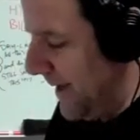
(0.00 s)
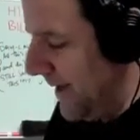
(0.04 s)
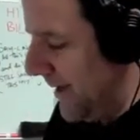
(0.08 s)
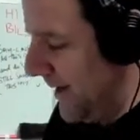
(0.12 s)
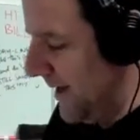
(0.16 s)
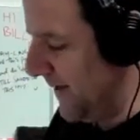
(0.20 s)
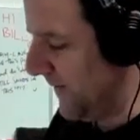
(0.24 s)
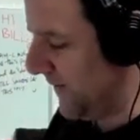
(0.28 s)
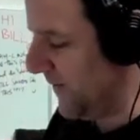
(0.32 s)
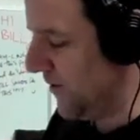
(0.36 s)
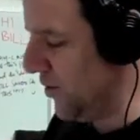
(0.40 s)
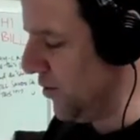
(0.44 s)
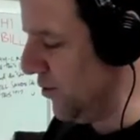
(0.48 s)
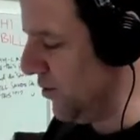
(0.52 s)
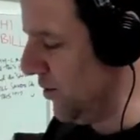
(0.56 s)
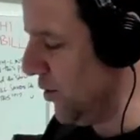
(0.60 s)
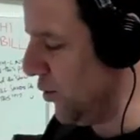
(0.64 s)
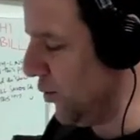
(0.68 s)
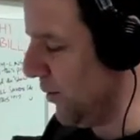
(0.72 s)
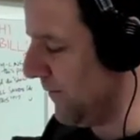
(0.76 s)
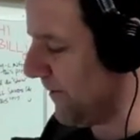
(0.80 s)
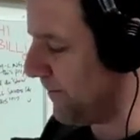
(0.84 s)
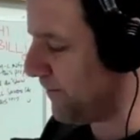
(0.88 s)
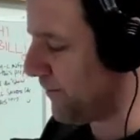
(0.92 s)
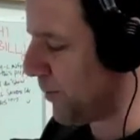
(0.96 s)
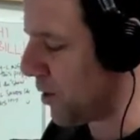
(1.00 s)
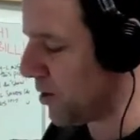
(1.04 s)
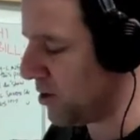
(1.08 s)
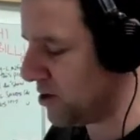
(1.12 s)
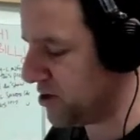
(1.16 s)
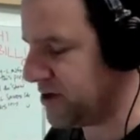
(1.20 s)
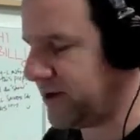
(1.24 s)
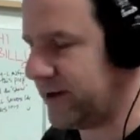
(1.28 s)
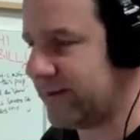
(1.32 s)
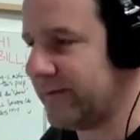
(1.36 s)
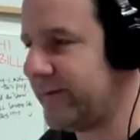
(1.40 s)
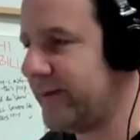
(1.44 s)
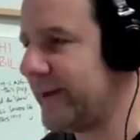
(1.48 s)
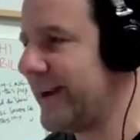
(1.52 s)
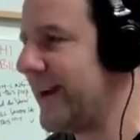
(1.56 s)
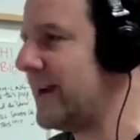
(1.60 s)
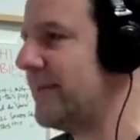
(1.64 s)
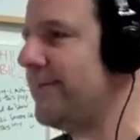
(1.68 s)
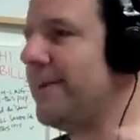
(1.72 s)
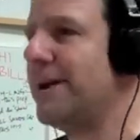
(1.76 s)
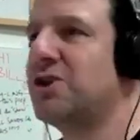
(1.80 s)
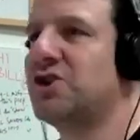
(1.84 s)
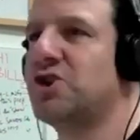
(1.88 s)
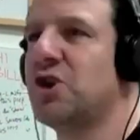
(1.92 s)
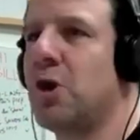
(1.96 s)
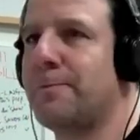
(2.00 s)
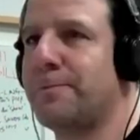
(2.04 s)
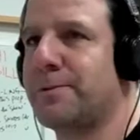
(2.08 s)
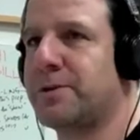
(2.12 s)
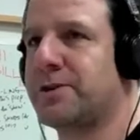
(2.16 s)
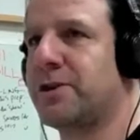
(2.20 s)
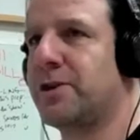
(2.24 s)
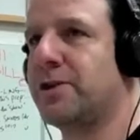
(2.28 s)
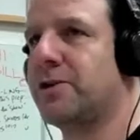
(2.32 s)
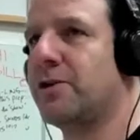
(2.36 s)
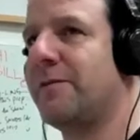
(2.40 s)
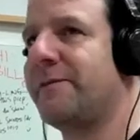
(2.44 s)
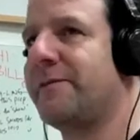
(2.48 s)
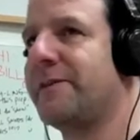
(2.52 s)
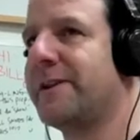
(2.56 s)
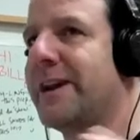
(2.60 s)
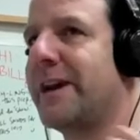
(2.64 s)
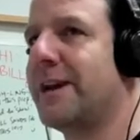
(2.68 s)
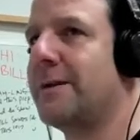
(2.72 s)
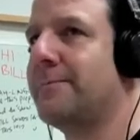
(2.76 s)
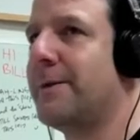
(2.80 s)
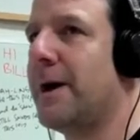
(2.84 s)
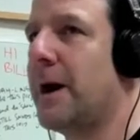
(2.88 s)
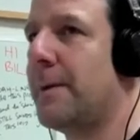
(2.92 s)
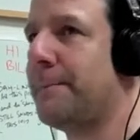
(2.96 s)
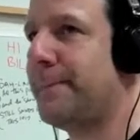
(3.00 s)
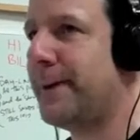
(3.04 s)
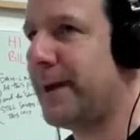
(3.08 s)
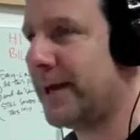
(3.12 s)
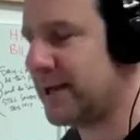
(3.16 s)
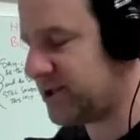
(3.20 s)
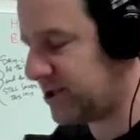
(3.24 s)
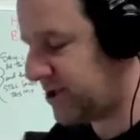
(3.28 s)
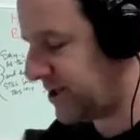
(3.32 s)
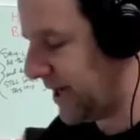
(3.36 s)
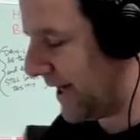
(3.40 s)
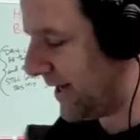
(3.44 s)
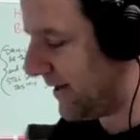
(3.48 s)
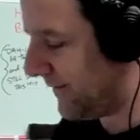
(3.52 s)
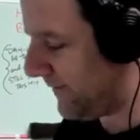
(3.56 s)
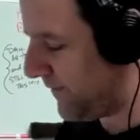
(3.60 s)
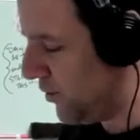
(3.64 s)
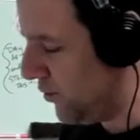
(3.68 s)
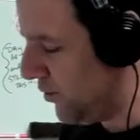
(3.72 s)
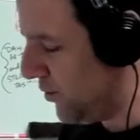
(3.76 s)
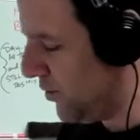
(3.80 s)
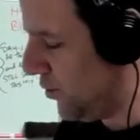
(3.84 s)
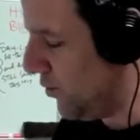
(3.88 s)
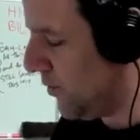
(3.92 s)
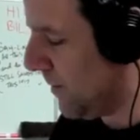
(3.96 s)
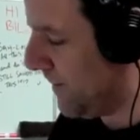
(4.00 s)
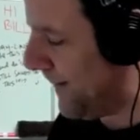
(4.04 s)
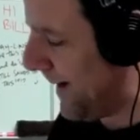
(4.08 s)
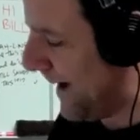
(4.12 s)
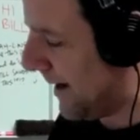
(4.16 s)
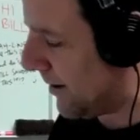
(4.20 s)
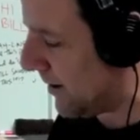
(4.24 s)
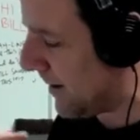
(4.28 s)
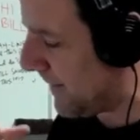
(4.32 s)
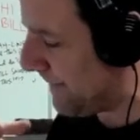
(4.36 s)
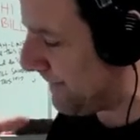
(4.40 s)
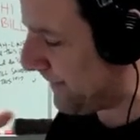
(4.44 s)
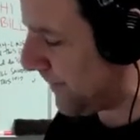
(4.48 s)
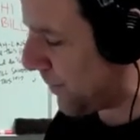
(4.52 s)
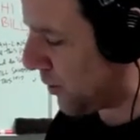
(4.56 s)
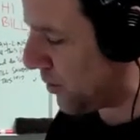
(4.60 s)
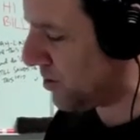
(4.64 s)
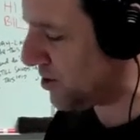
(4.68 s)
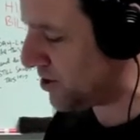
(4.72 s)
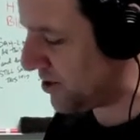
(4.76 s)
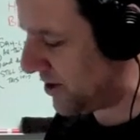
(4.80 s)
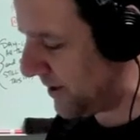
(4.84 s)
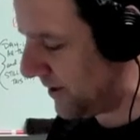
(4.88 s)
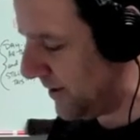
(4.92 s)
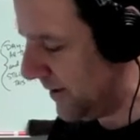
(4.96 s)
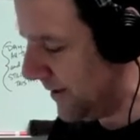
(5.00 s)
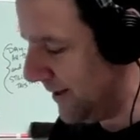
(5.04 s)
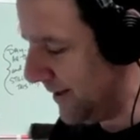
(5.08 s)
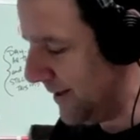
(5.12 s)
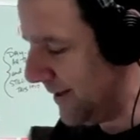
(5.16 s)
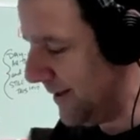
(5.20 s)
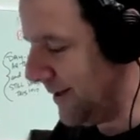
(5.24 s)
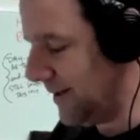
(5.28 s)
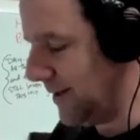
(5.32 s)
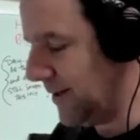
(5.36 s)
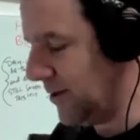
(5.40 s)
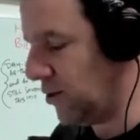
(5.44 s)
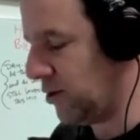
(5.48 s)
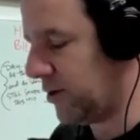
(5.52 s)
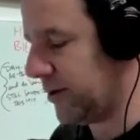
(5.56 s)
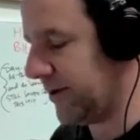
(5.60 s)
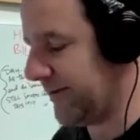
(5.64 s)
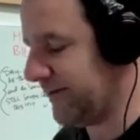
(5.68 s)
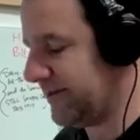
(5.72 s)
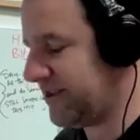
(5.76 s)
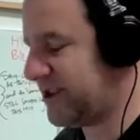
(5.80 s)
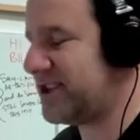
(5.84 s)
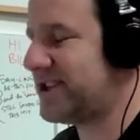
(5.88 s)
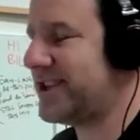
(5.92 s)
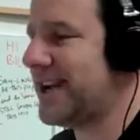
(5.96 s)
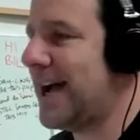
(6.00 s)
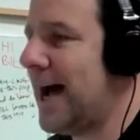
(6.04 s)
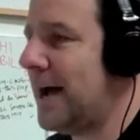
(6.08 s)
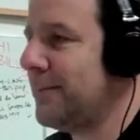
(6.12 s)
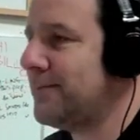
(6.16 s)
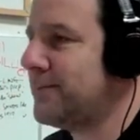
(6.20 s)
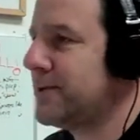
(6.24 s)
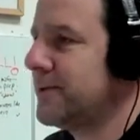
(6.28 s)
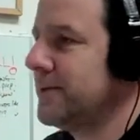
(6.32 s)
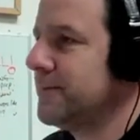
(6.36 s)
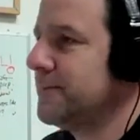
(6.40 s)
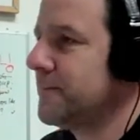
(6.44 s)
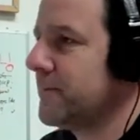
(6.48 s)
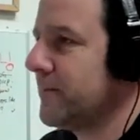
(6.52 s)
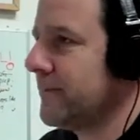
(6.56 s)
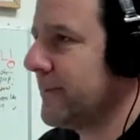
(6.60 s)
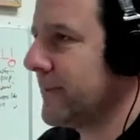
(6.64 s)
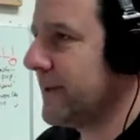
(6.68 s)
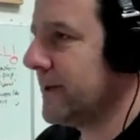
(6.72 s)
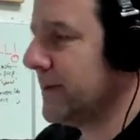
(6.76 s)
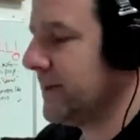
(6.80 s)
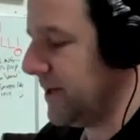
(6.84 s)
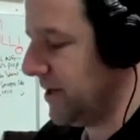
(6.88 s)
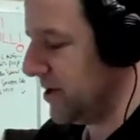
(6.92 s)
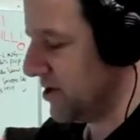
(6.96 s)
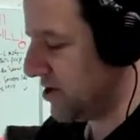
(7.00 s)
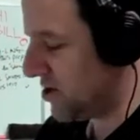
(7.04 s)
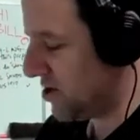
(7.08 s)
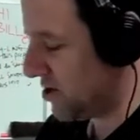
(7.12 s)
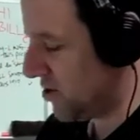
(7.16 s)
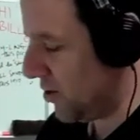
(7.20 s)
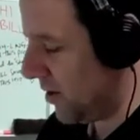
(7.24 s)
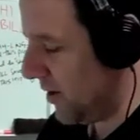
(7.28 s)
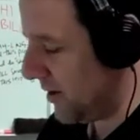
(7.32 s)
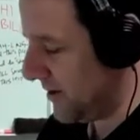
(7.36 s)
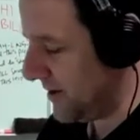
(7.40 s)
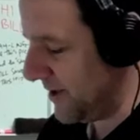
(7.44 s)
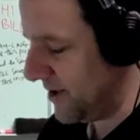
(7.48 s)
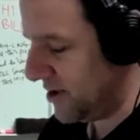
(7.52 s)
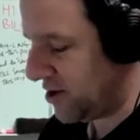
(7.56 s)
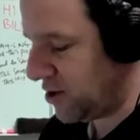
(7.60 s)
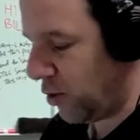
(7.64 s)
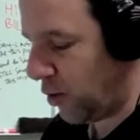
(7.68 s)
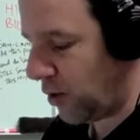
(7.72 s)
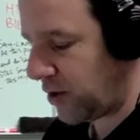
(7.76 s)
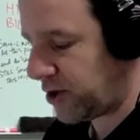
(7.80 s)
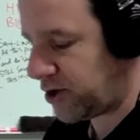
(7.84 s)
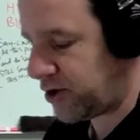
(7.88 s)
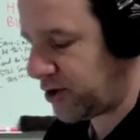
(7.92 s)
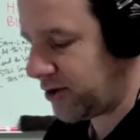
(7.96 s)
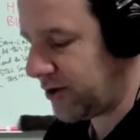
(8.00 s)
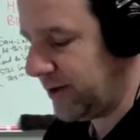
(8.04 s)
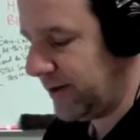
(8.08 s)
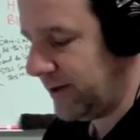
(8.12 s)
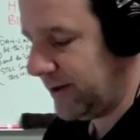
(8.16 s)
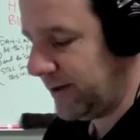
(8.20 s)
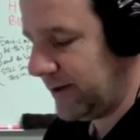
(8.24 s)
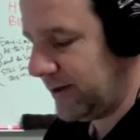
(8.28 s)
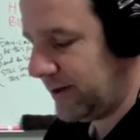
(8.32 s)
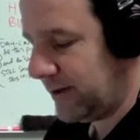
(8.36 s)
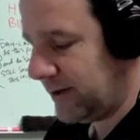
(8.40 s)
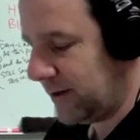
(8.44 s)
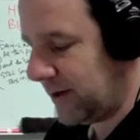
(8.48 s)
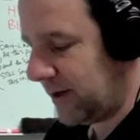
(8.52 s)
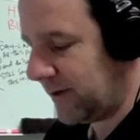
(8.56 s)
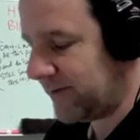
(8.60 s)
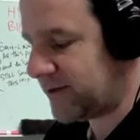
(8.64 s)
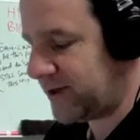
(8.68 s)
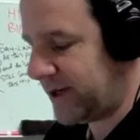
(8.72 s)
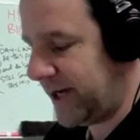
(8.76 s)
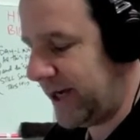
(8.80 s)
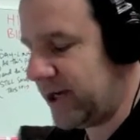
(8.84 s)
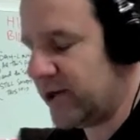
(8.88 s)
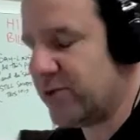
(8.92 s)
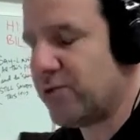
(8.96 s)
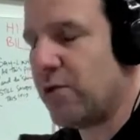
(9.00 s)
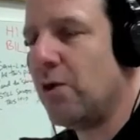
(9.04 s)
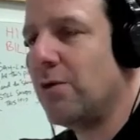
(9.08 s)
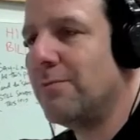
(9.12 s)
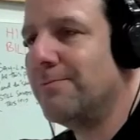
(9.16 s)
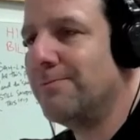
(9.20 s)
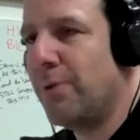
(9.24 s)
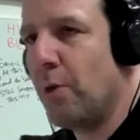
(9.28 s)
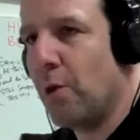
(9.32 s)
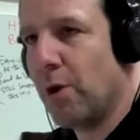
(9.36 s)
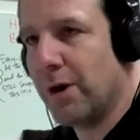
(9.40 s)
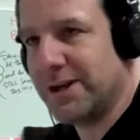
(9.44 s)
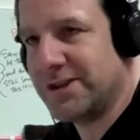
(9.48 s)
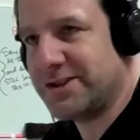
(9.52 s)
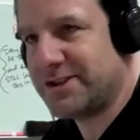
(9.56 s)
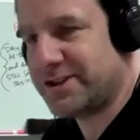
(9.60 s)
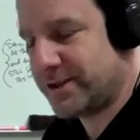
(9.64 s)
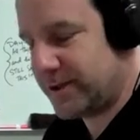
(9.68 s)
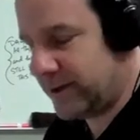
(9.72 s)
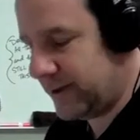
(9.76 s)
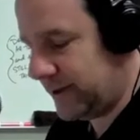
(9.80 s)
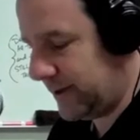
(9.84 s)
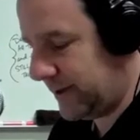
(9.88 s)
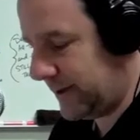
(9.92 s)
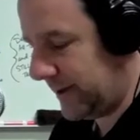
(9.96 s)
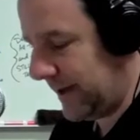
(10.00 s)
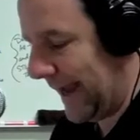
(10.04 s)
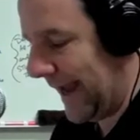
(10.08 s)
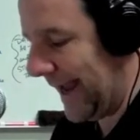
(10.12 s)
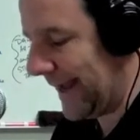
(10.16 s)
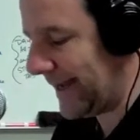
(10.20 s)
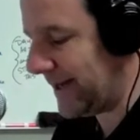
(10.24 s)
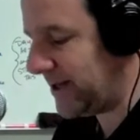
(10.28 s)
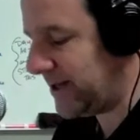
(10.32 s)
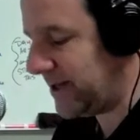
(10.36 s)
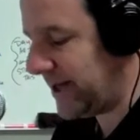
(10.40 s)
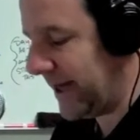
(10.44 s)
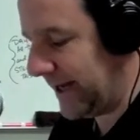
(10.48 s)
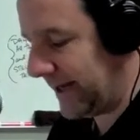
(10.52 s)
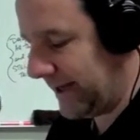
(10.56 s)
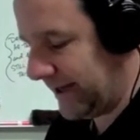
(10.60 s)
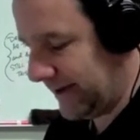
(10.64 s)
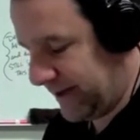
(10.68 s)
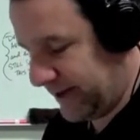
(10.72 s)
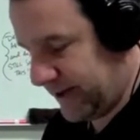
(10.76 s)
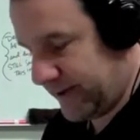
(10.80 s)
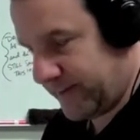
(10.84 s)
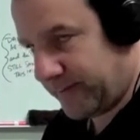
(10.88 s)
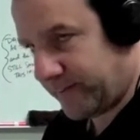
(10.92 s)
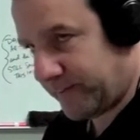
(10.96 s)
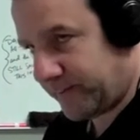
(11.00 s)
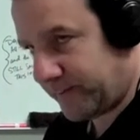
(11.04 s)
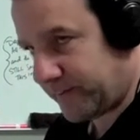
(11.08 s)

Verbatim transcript: If you knew of a person, forget about Joe Paterno, forget about Penn State, if you knew about a person who could have stopped the assault and torture of ten-year-old boys and didn't,